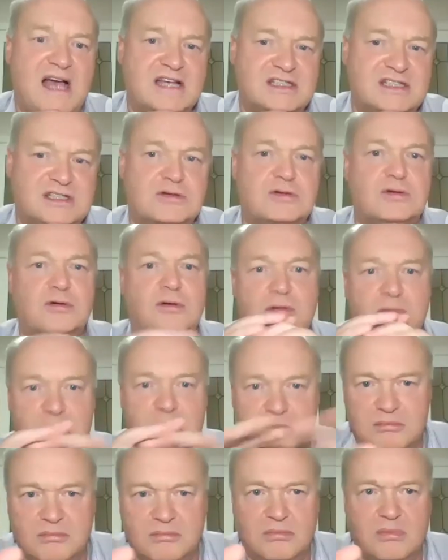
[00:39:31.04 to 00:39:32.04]
pasture or
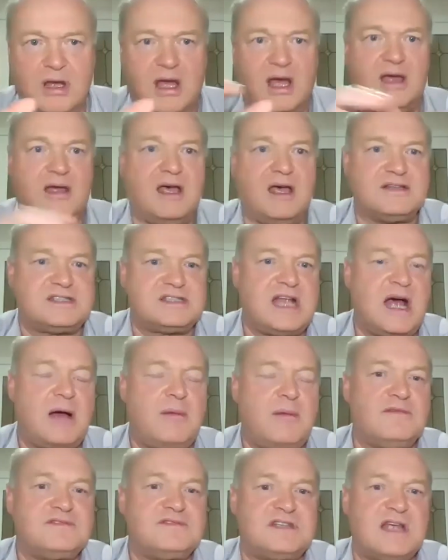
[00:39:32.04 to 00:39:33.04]
a
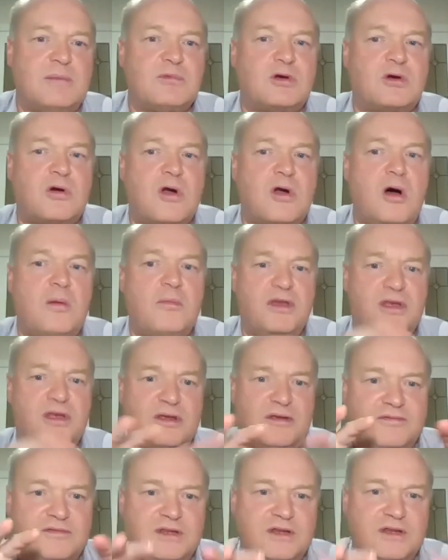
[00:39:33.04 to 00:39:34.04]
stubble of some crop that
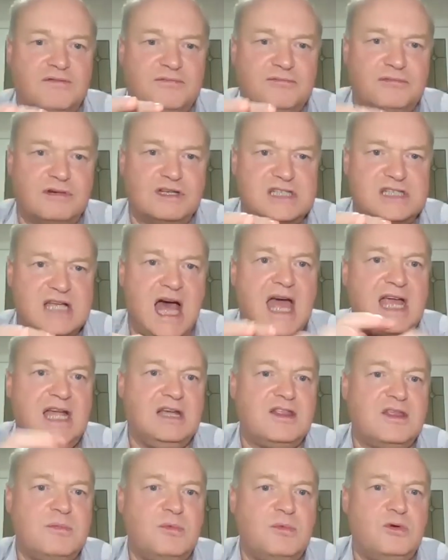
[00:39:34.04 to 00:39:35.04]
you've
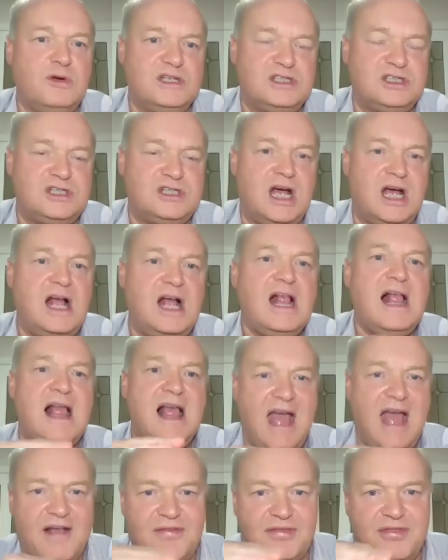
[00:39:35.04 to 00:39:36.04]
retained the moisture
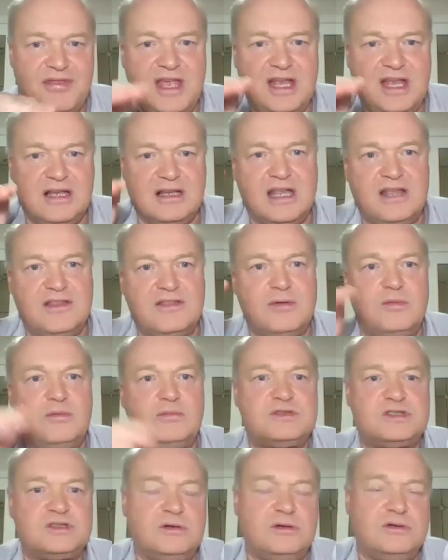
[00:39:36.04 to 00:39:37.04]
and then let the
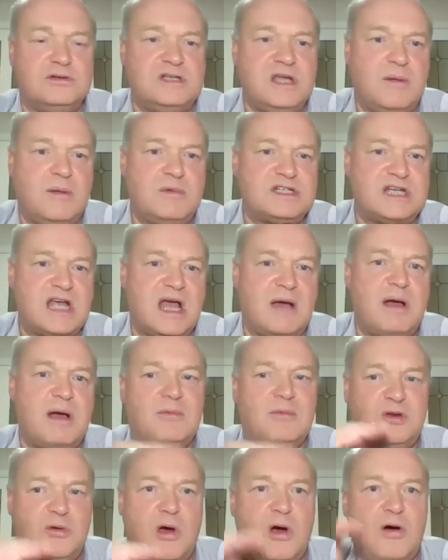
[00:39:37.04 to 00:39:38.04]
soil temperature come
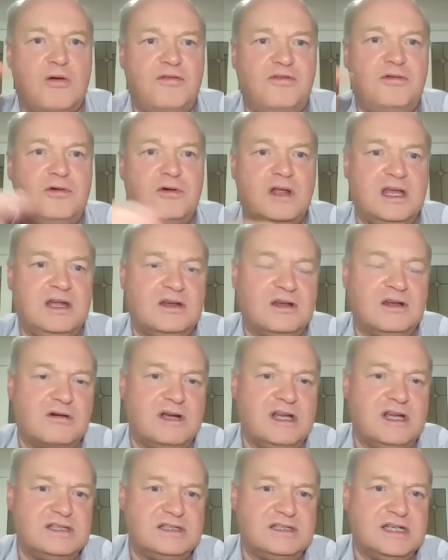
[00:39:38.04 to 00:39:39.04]
up 12, 14
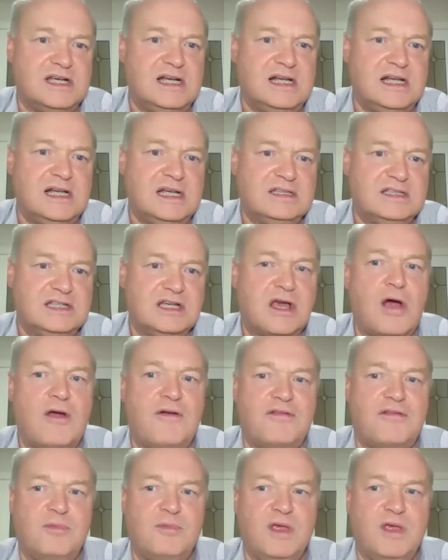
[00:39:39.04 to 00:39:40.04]
degrees to
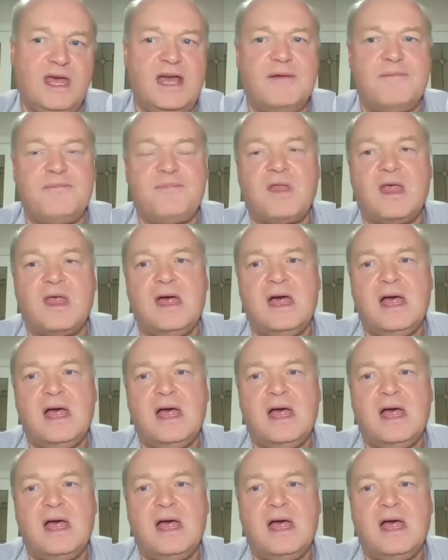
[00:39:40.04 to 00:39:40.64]
go from there.